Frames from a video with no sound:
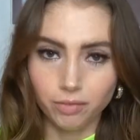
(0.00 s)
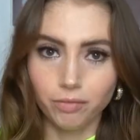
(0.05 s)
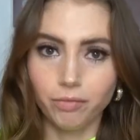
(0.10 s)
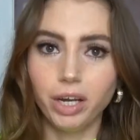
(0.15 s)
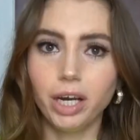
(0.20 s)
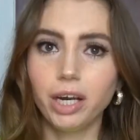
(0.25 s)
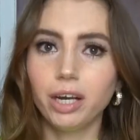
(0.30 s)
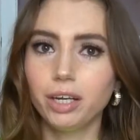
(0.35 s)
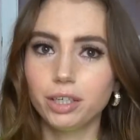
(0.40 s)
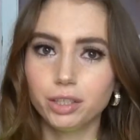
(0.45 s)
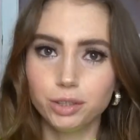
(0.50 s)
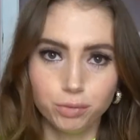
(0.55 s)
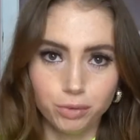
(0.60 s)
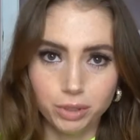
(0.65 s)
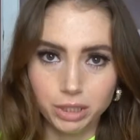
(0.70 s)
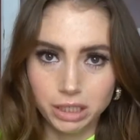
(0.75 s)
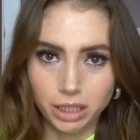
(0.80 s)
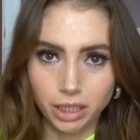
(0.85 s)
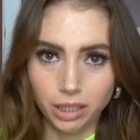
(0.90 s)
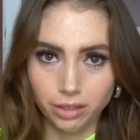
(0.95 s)
various
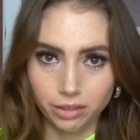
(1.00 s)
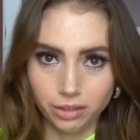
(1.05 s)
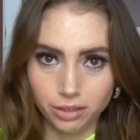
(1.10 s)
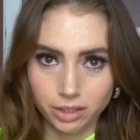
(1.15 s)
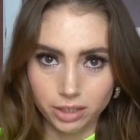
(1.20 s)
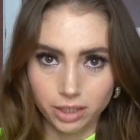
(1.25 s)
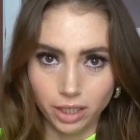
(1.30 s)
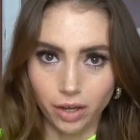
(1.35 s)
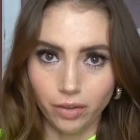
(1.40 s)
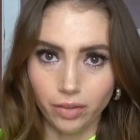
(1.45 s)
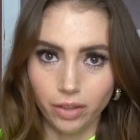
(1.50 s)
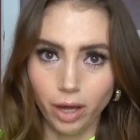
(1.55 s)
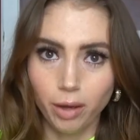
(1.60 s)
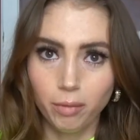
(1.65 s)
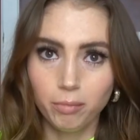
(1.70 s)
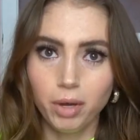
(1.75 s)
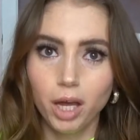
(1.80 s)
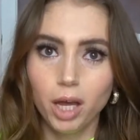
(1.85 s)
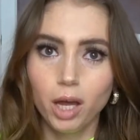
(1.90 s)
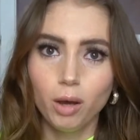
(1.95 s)
retailers sell
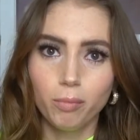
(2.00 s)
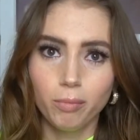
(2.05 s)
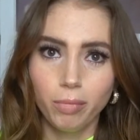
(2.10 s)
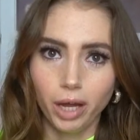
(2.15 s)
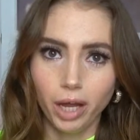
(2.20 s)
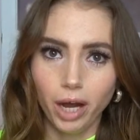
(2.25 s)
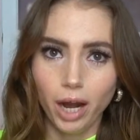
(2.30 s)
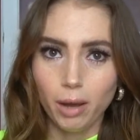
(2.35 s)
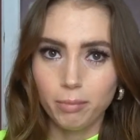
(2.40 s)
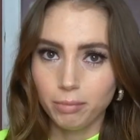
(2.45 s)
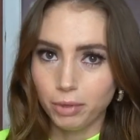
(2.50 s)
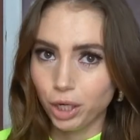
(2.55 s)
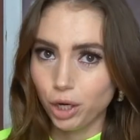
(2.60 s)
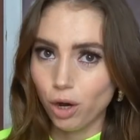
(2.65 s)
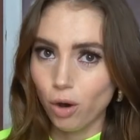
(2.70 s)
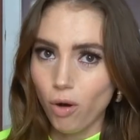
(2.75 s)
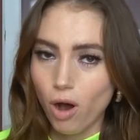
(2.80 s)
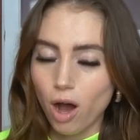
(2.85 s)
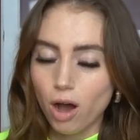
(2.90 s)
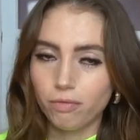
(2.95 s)
them, but I'm going to
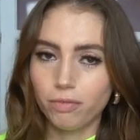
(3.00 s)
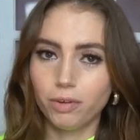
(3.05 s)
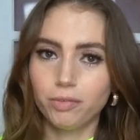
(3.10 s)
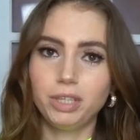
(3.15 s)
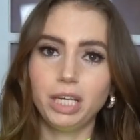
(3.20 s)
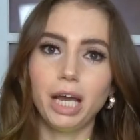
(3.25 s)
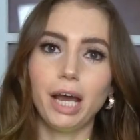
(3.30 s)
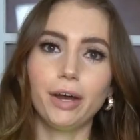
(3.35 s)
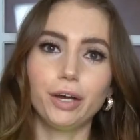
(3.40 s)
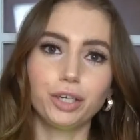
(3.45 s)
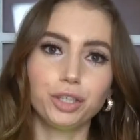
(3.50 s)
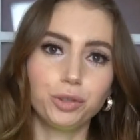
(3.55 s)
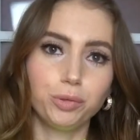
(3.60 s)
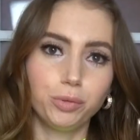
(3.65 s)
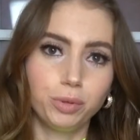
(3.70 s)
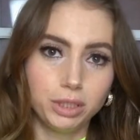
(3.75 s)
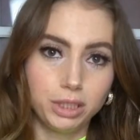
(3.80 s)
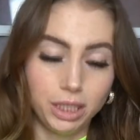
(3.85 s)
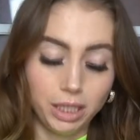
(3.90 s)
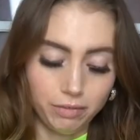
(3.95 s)
go off of the
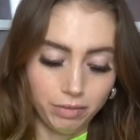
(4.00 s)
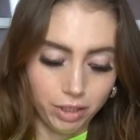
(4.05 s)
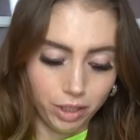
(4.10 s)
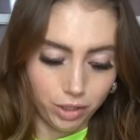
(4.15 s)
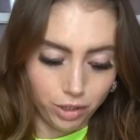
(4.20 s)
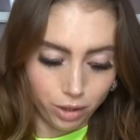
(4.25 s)
actual David